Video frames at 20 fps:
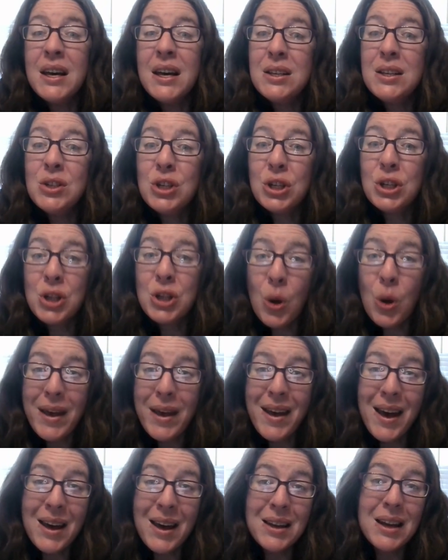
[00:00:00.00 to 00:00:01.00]
is to go
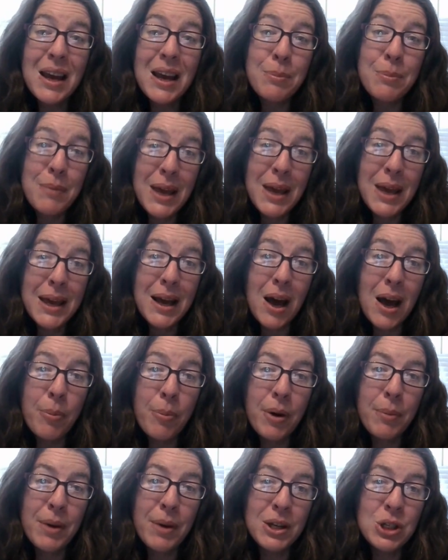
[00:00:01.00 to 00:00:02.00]
ahead and make up
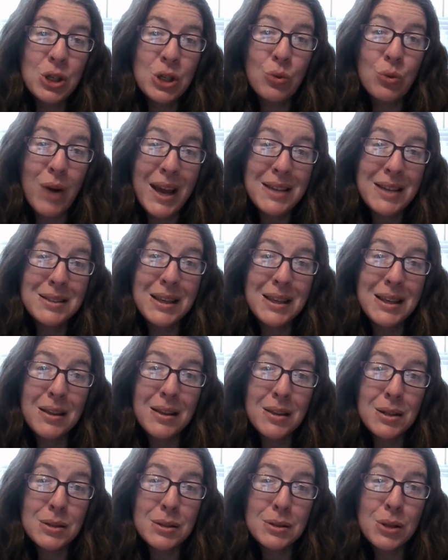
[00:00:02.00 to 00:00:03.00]
a bunch of rice in
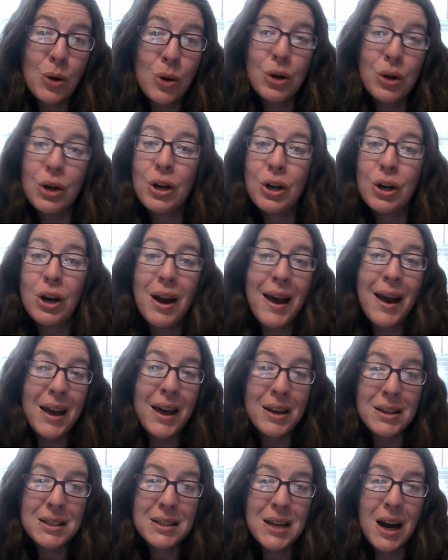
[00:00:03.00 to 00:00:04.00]
the slow cooker
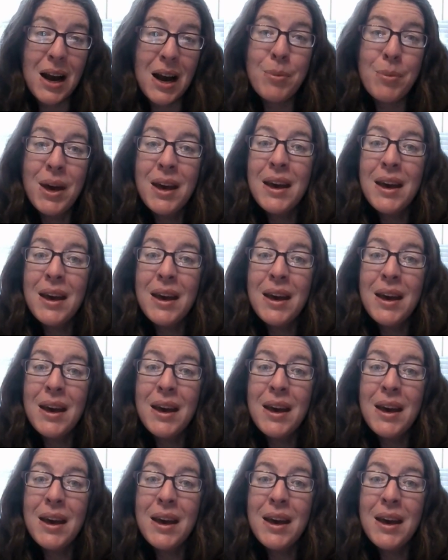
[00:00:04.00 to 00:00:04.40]
ahead of time.